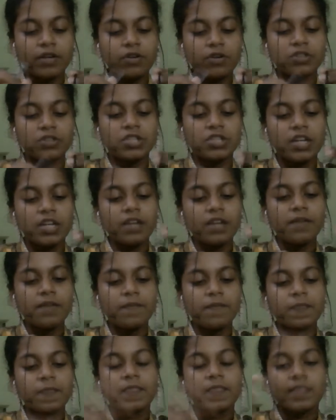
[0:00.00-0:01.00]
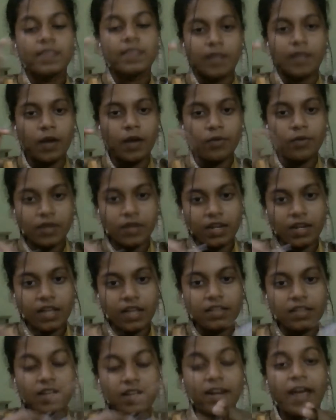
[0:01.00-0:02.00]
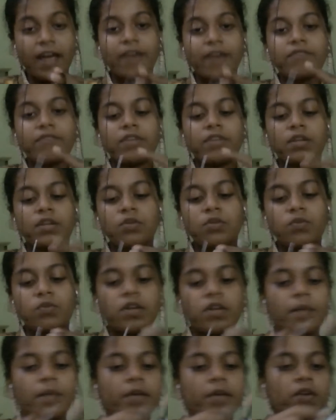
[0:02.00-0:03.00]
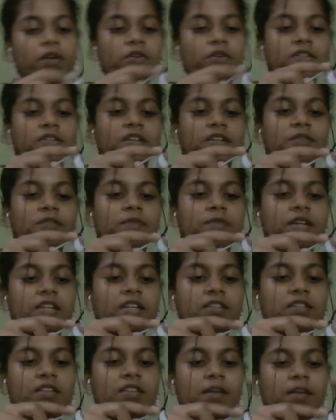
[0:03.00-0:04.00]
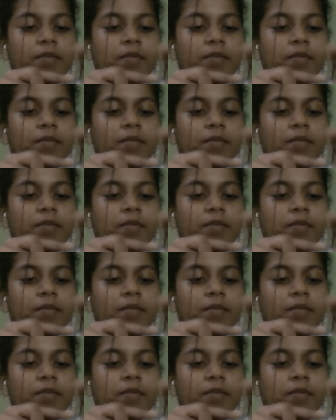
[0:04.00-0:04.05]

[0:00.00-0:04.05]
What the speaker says: Now another line with 2 double crochets per each double crochet.